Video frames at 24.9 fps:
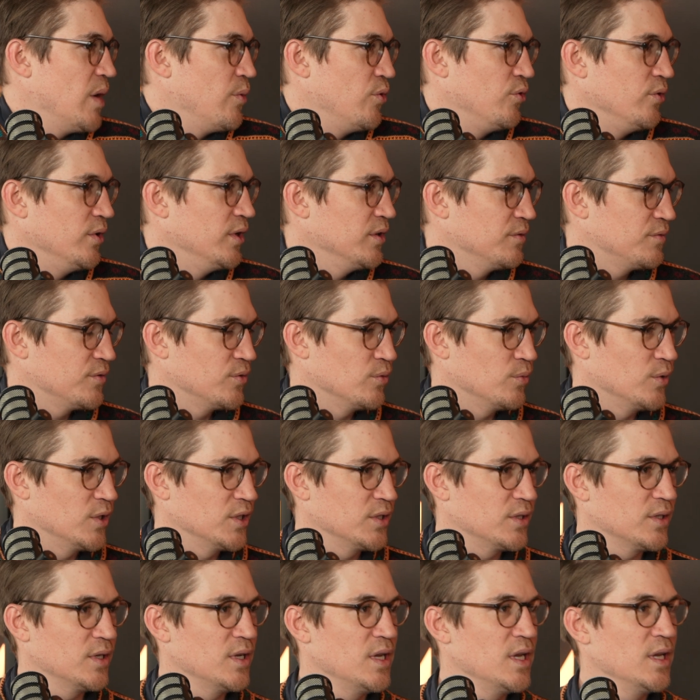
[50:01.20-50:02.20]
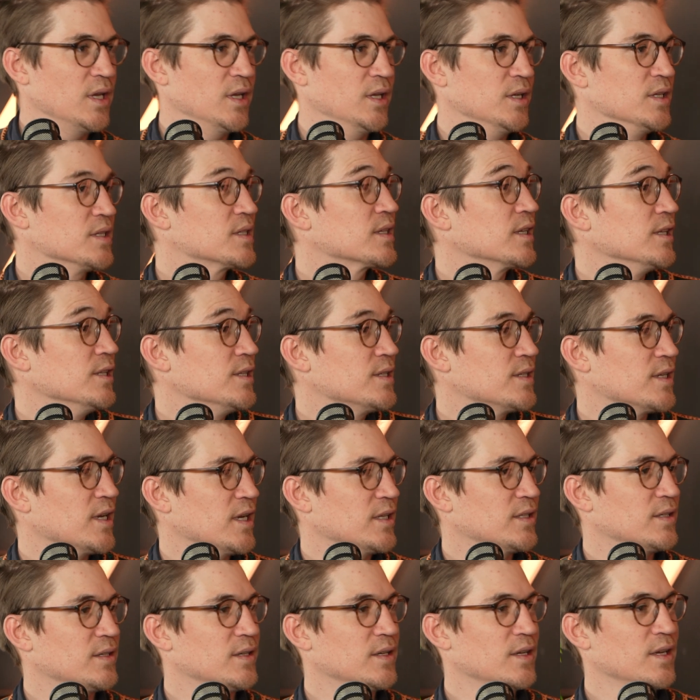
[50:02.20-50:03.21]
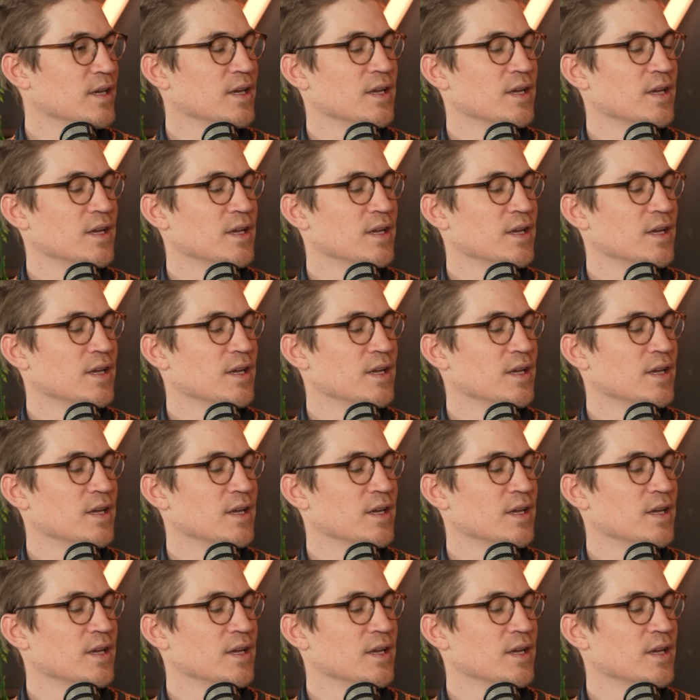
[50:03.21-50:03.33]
memory, if you want, in the skill set.